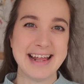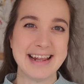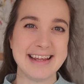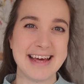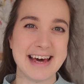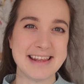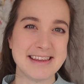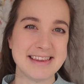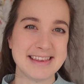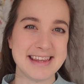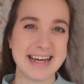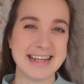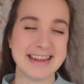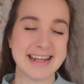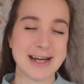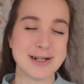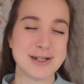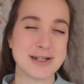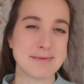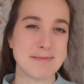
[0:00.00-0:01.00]
The other thing
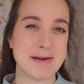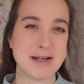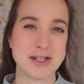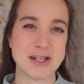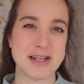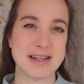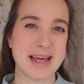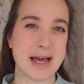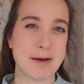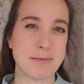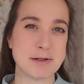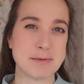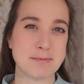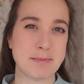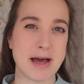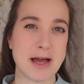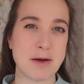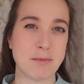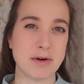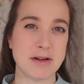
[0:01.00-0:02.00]
that I just mentioned there was buying